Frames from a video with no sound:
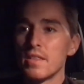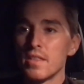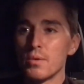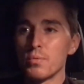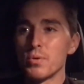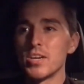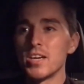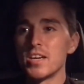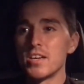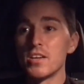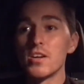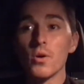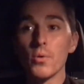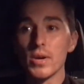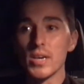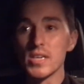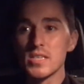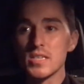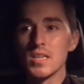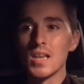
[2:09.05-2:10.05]
that we needed
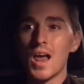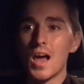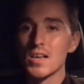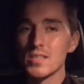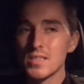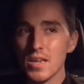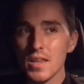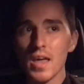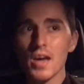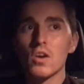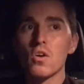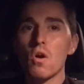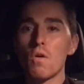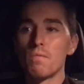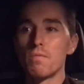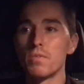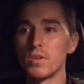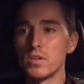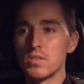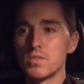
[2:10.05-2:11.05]
going into the last, and that
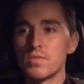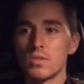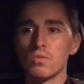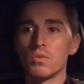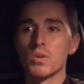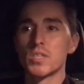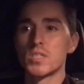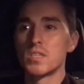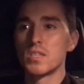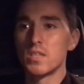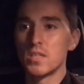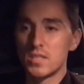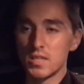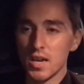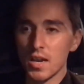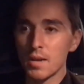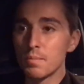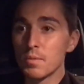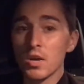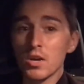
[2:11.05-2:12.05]
confidence for the rest of the
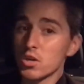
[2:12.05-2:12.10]
team.